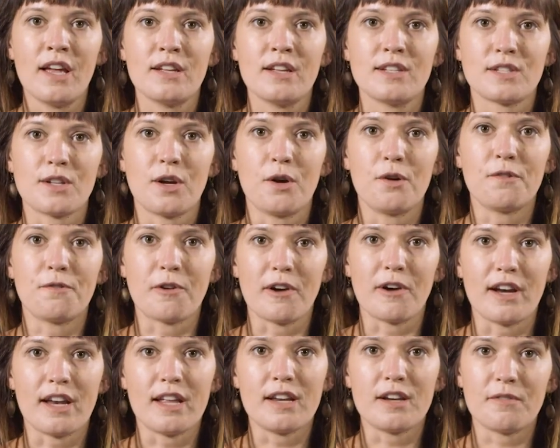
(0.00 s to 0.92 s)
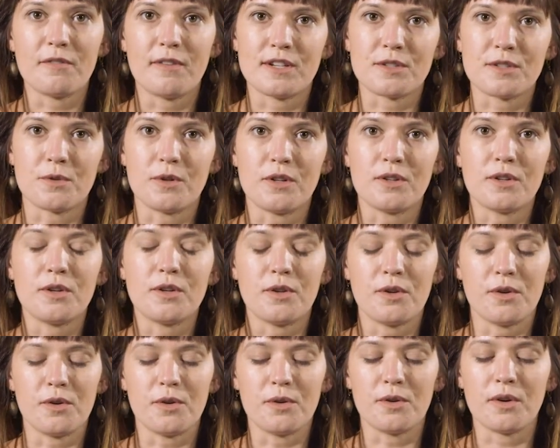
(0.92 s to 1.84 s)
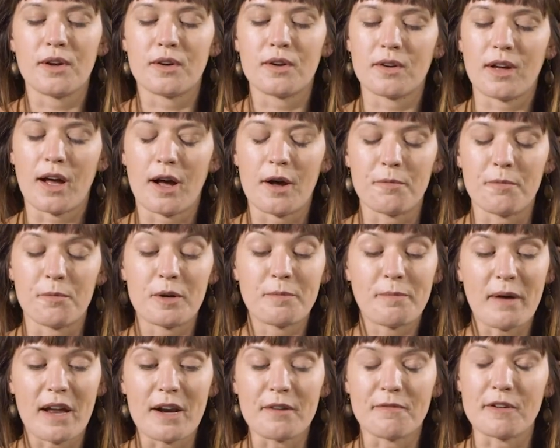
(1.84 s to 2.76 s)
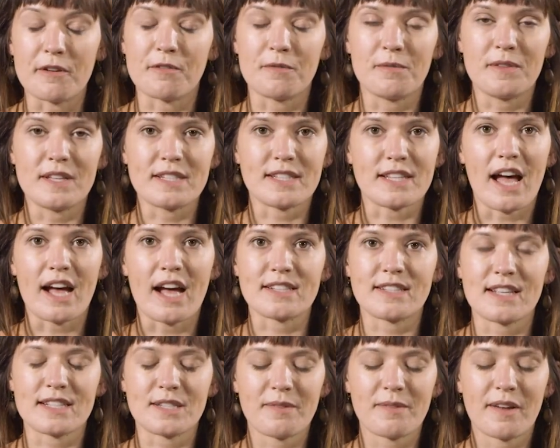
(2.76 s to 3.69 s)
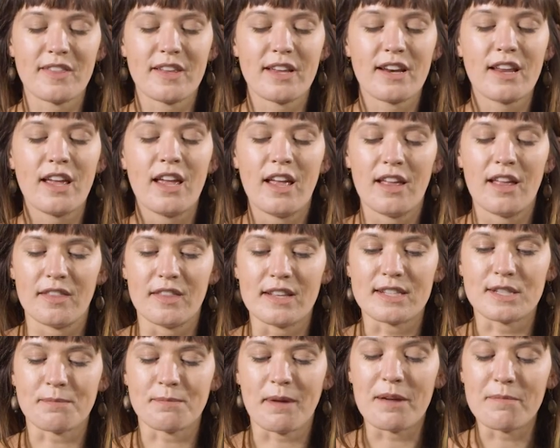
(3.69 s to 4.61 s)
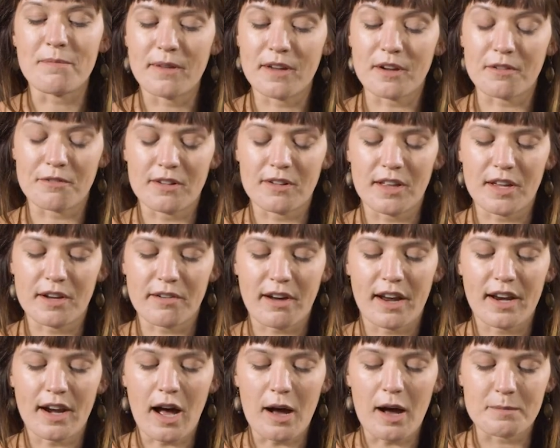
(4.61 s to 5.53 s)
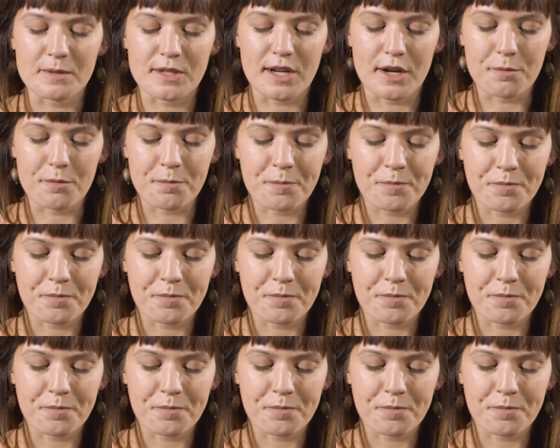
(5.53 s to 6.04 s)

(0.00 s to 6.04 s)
So for an individual who would benefit from this access method, this might be a really great option.